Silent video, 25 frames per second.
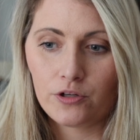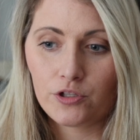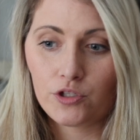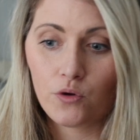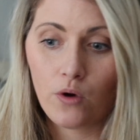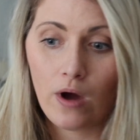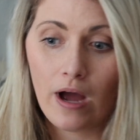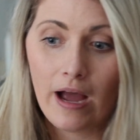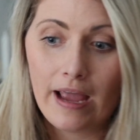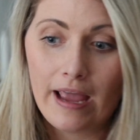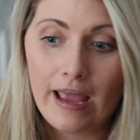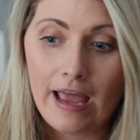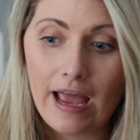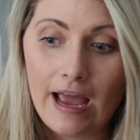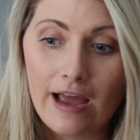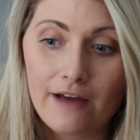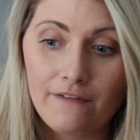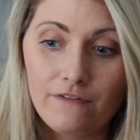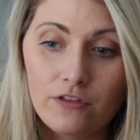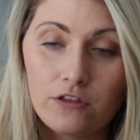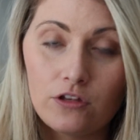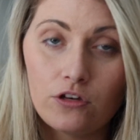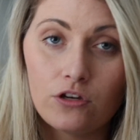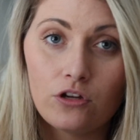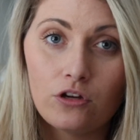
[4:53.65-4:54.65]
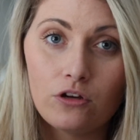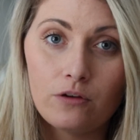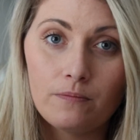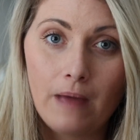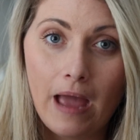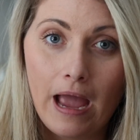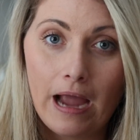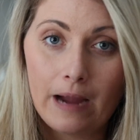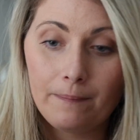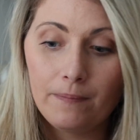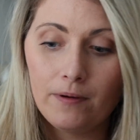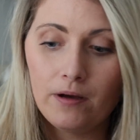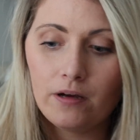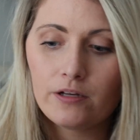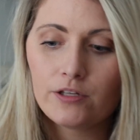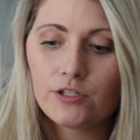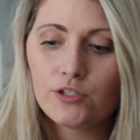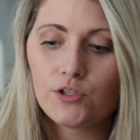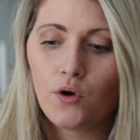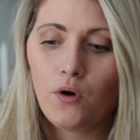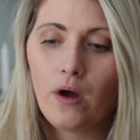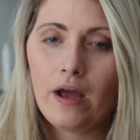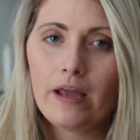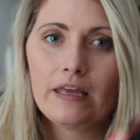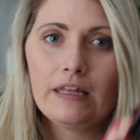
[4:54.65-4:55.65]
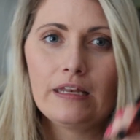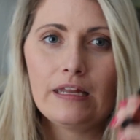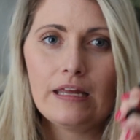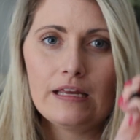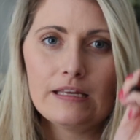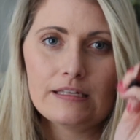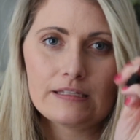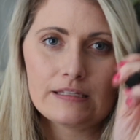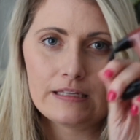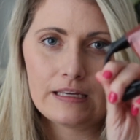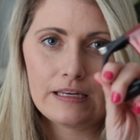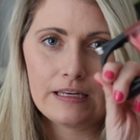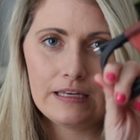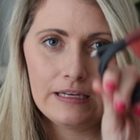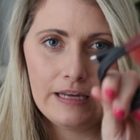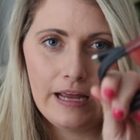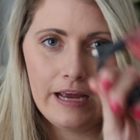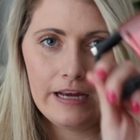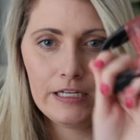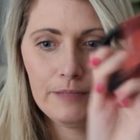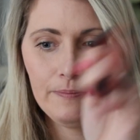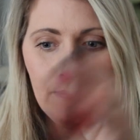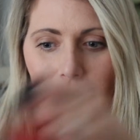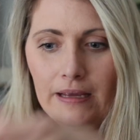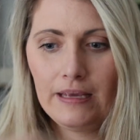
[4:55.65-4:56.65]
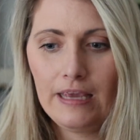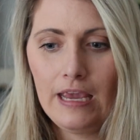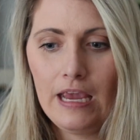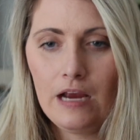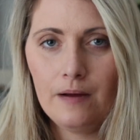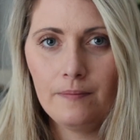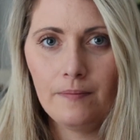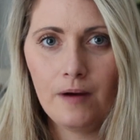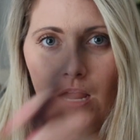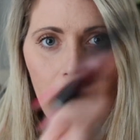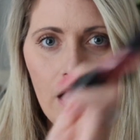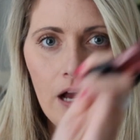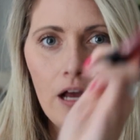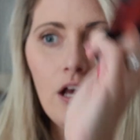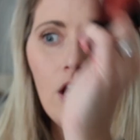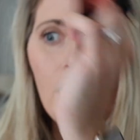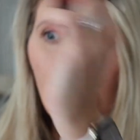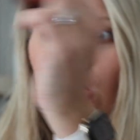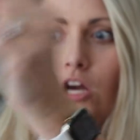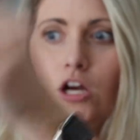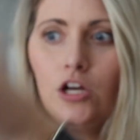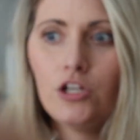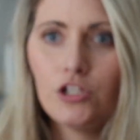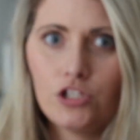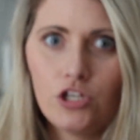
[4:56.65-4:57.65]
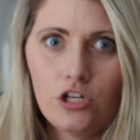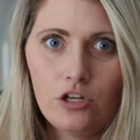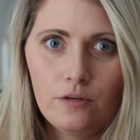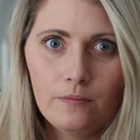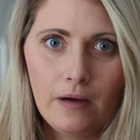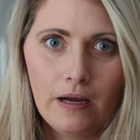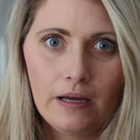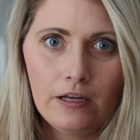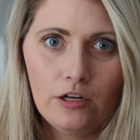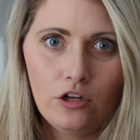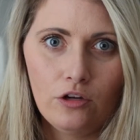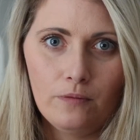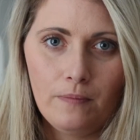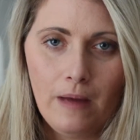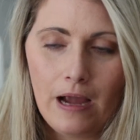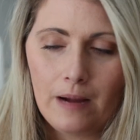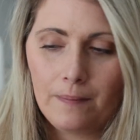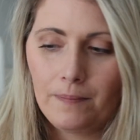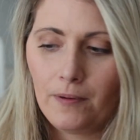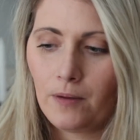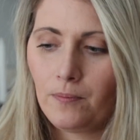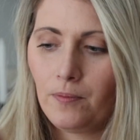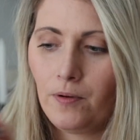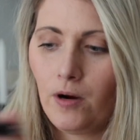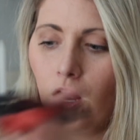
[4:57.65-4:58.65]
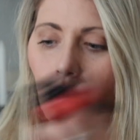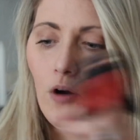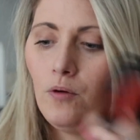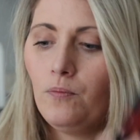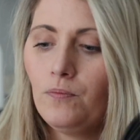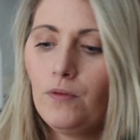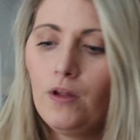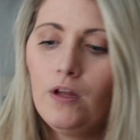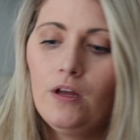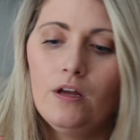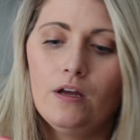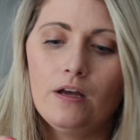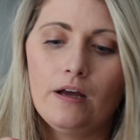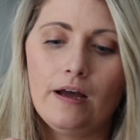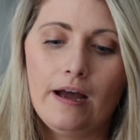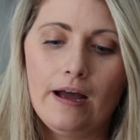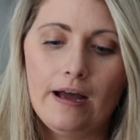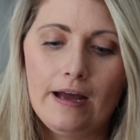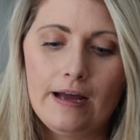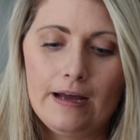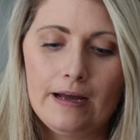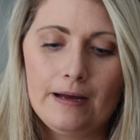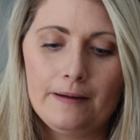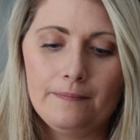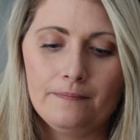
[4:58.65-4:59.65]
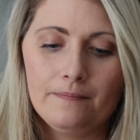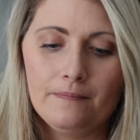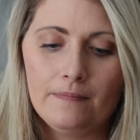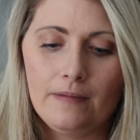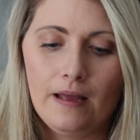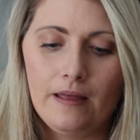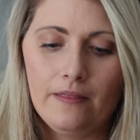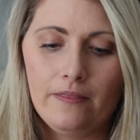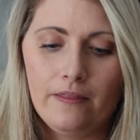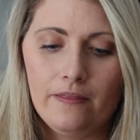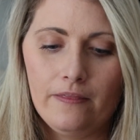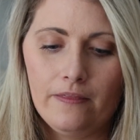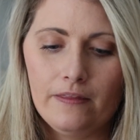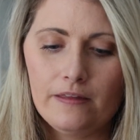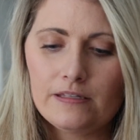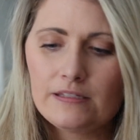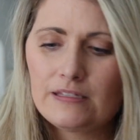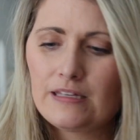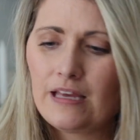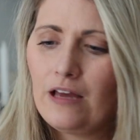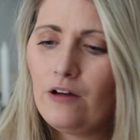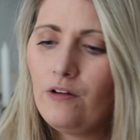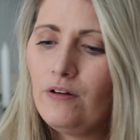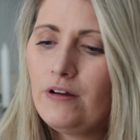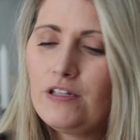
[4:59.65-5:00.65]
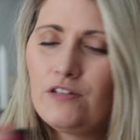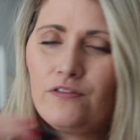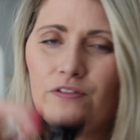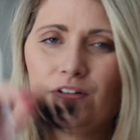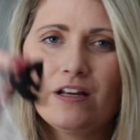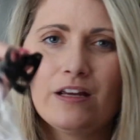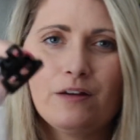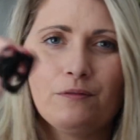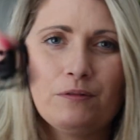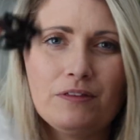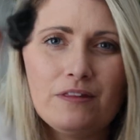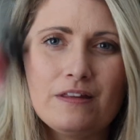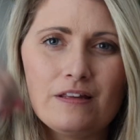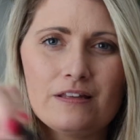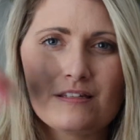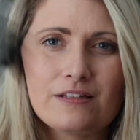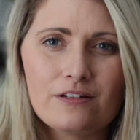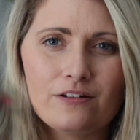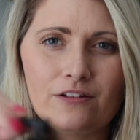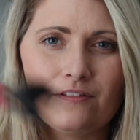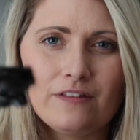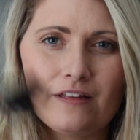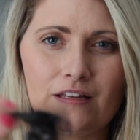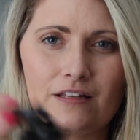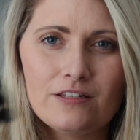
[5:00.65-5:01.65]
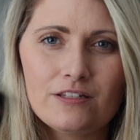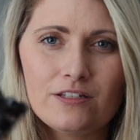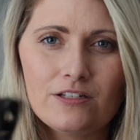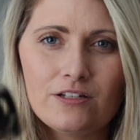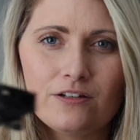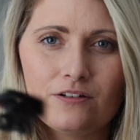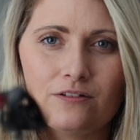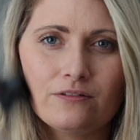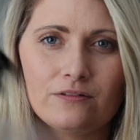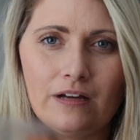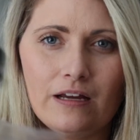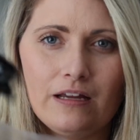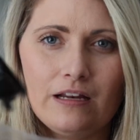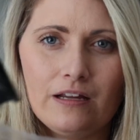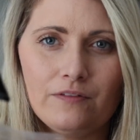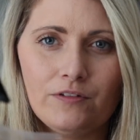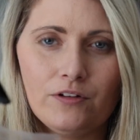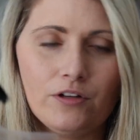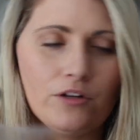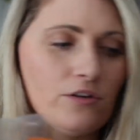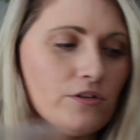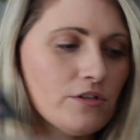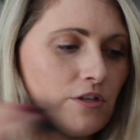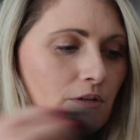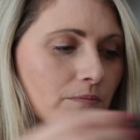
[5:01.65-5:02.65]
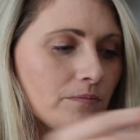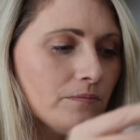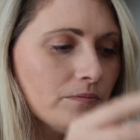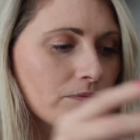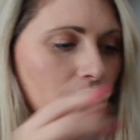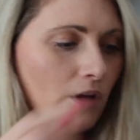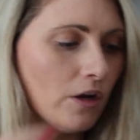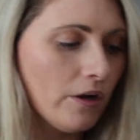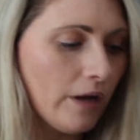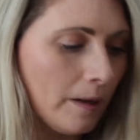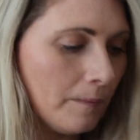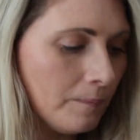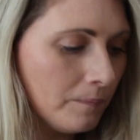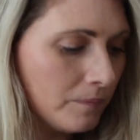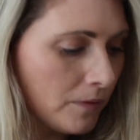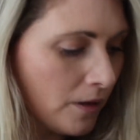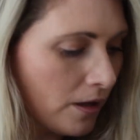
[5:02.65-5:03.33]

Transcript: So I have the new MacBook, so I can easily connect my camera to my new MacBook Pro. And then this, I always forget what these little things do. I never use them. Okay.